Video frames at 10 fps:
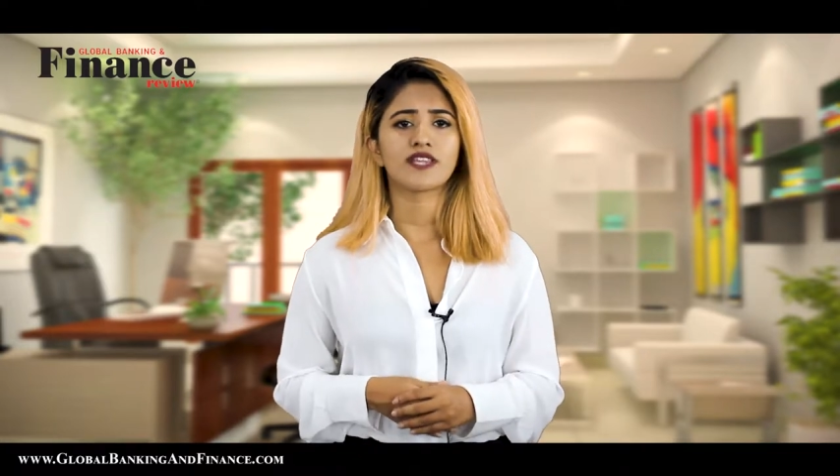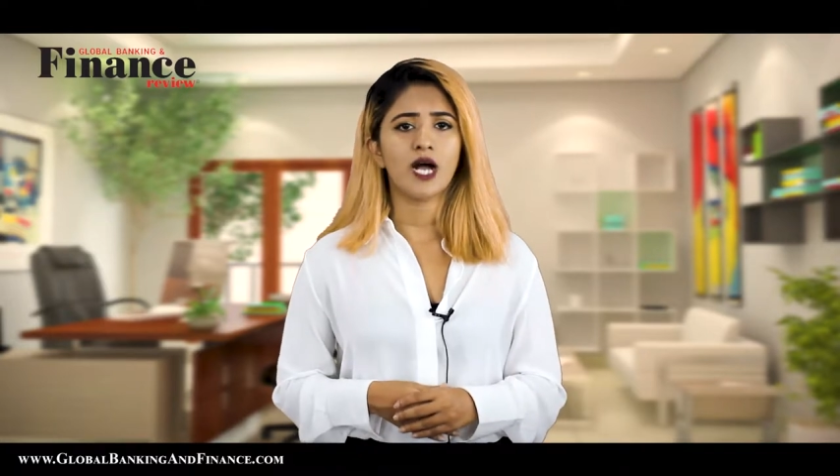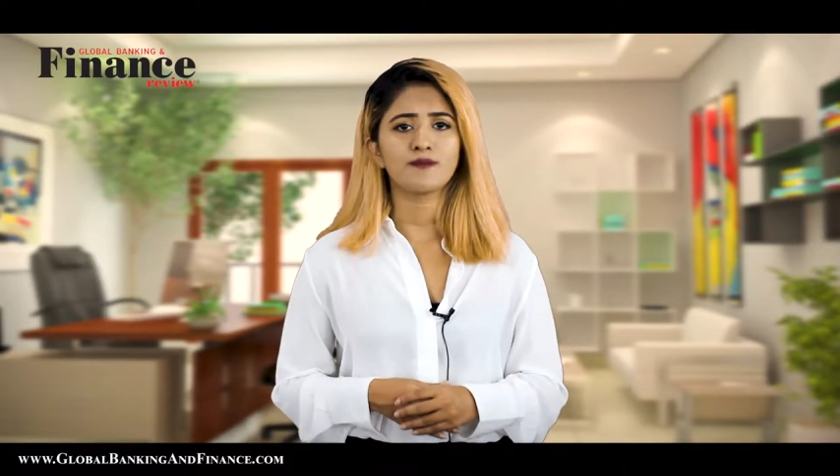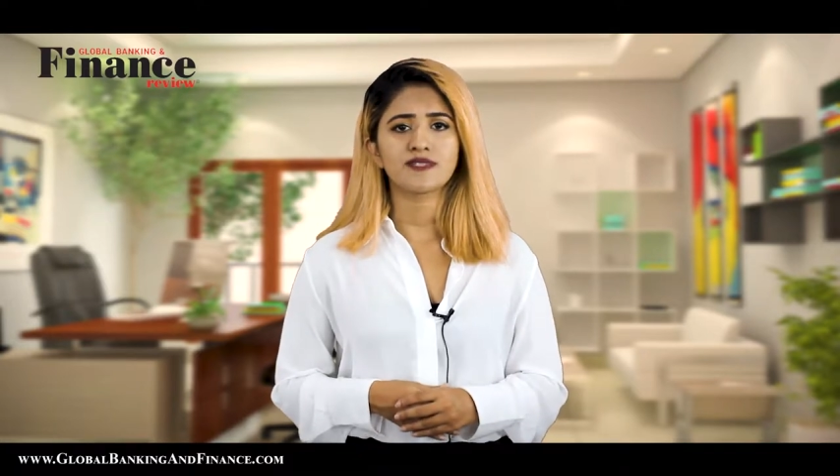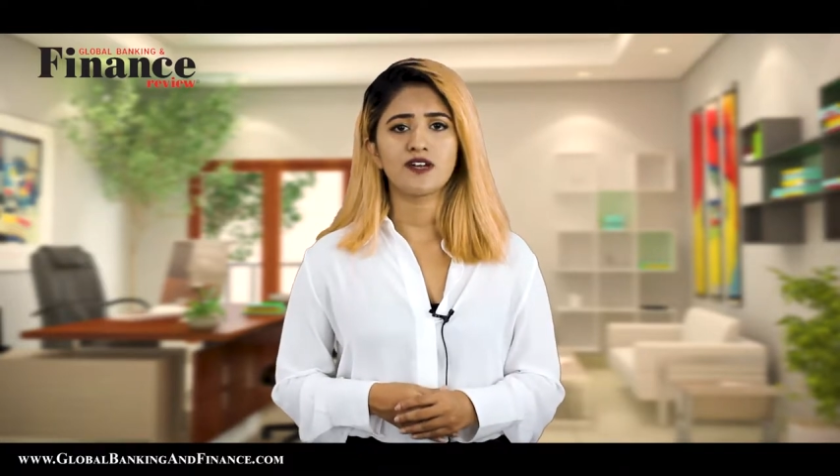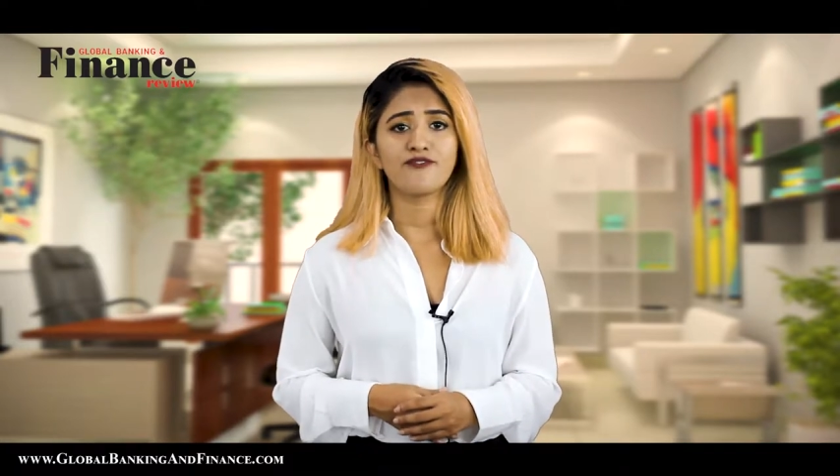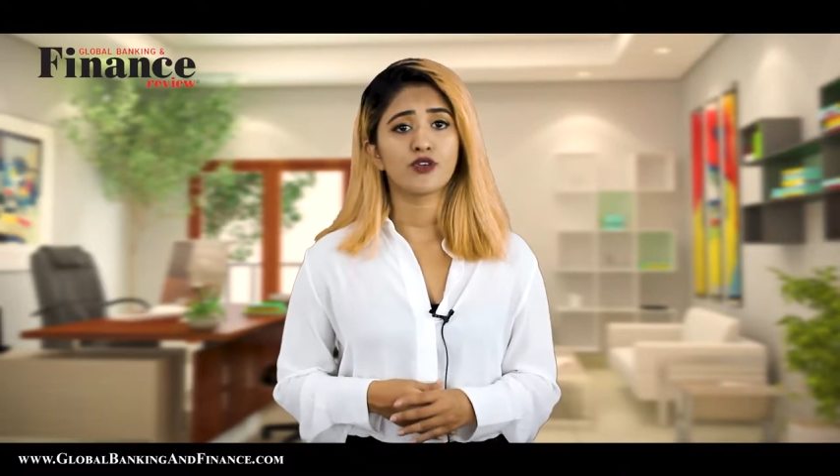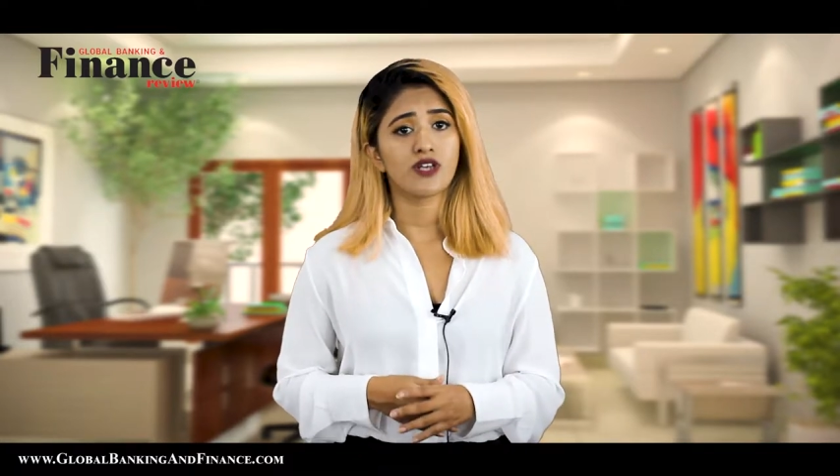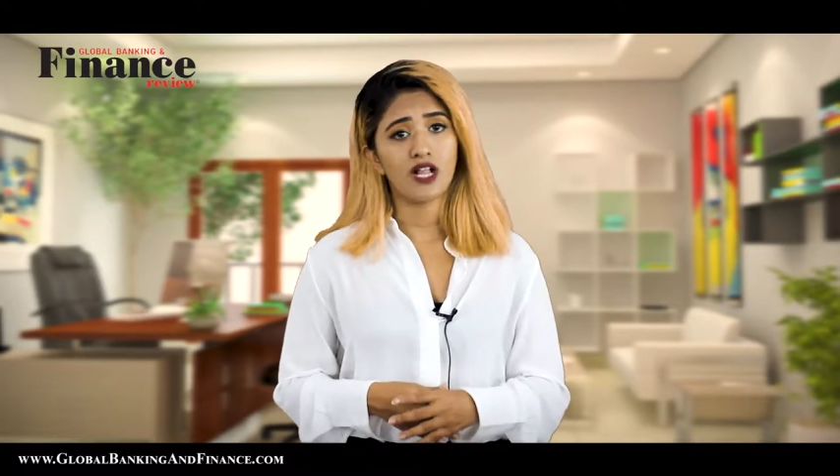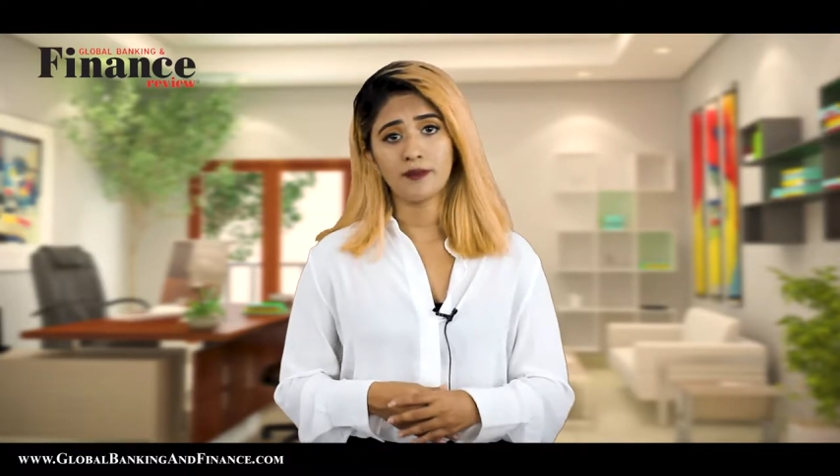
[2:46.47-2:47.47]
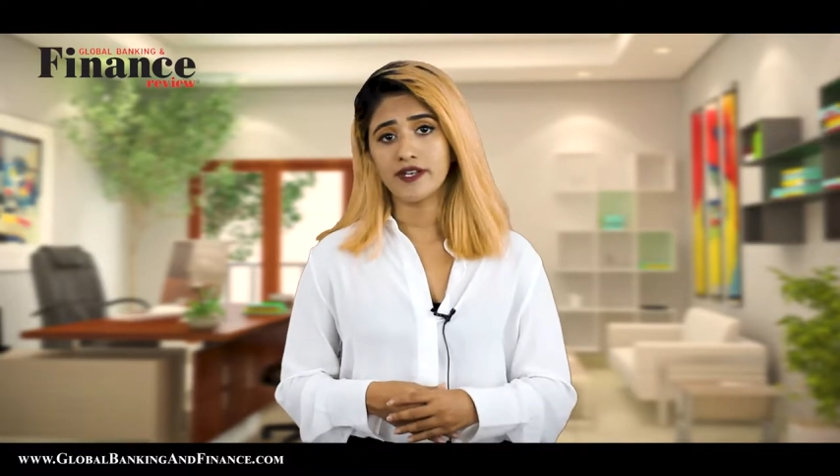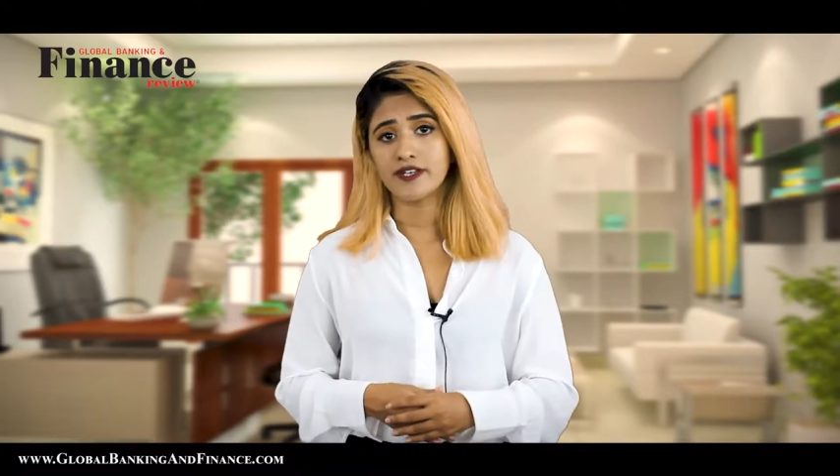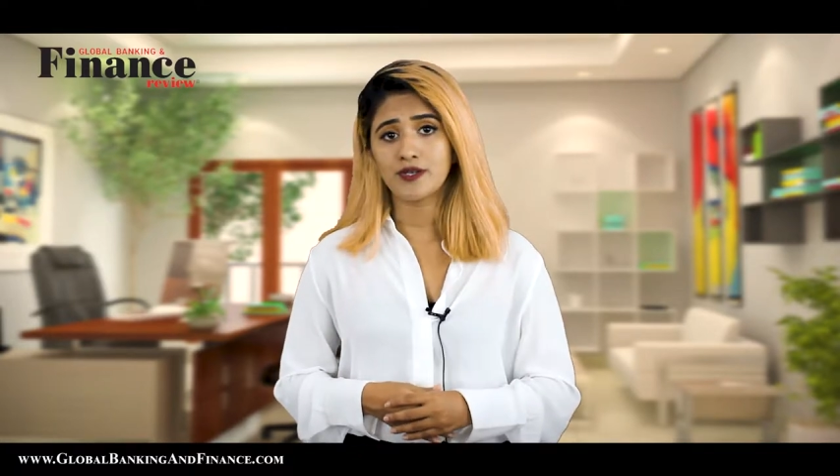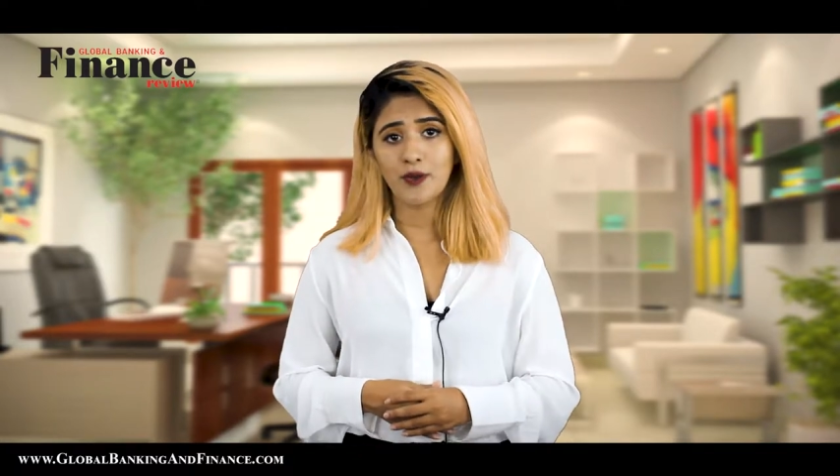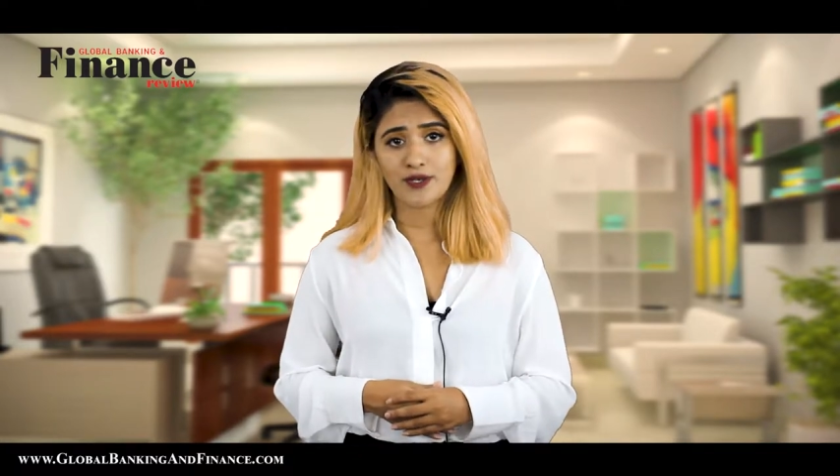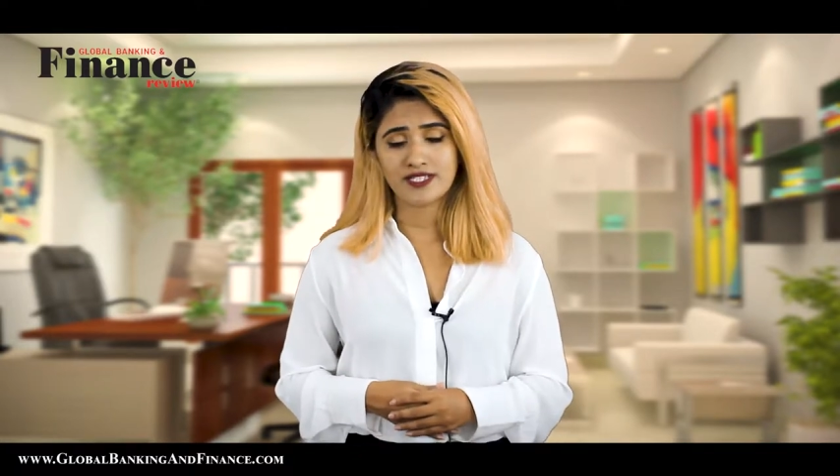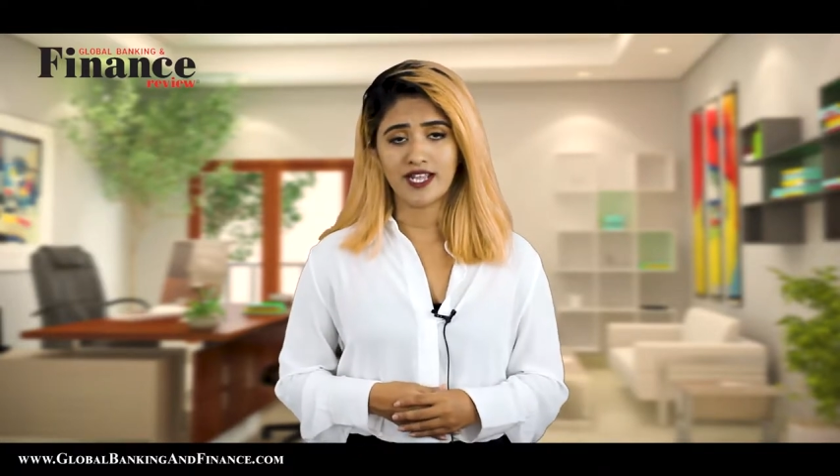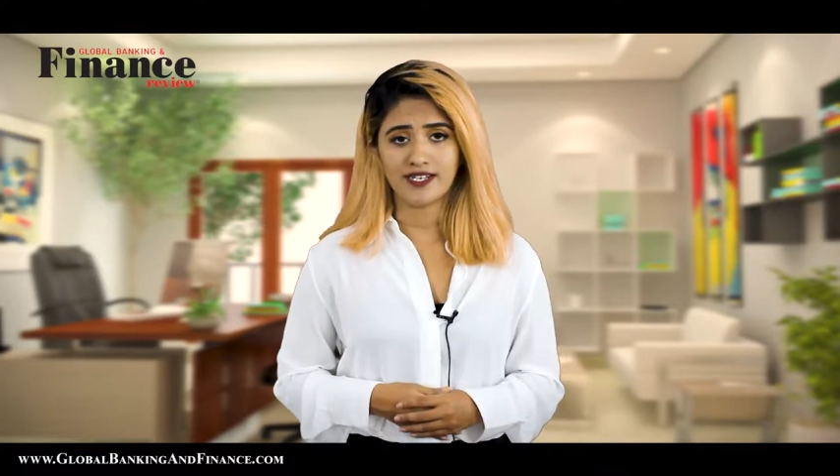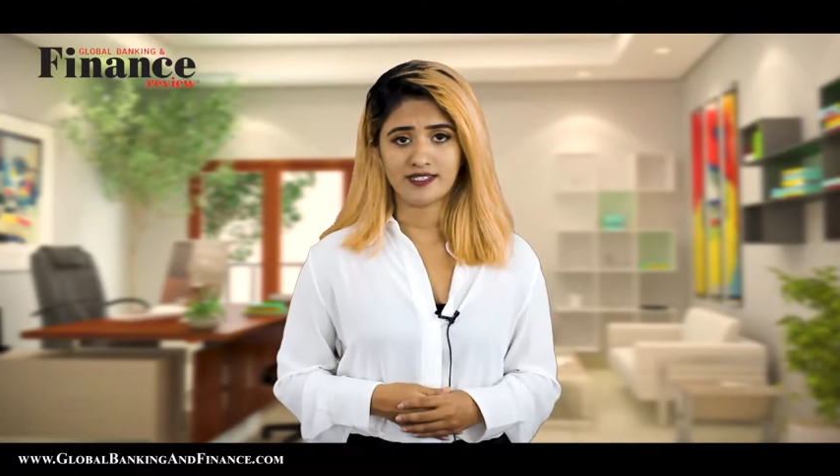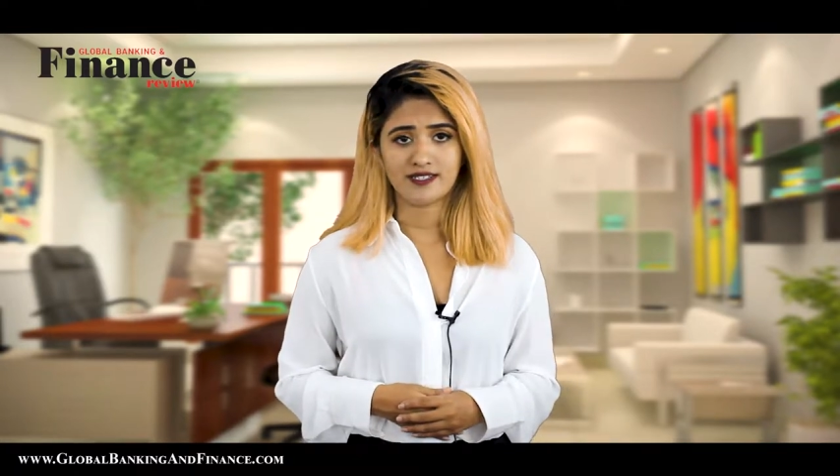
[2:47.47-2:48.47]
thumbs up for the Albanian
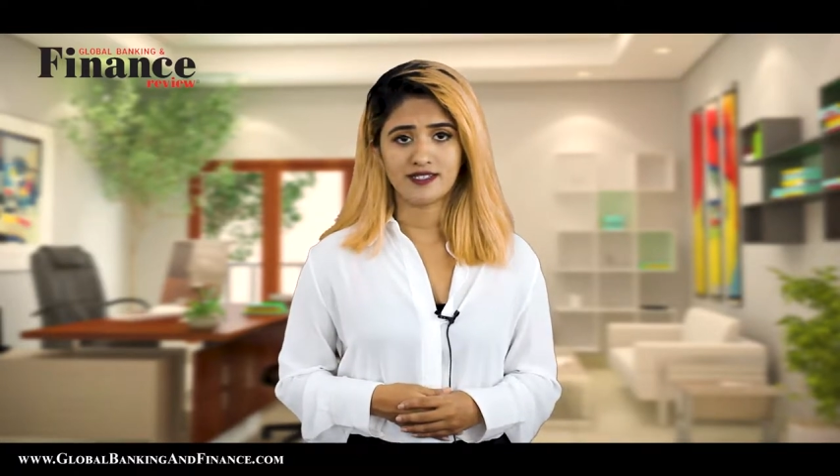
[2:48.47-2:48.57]
coastline.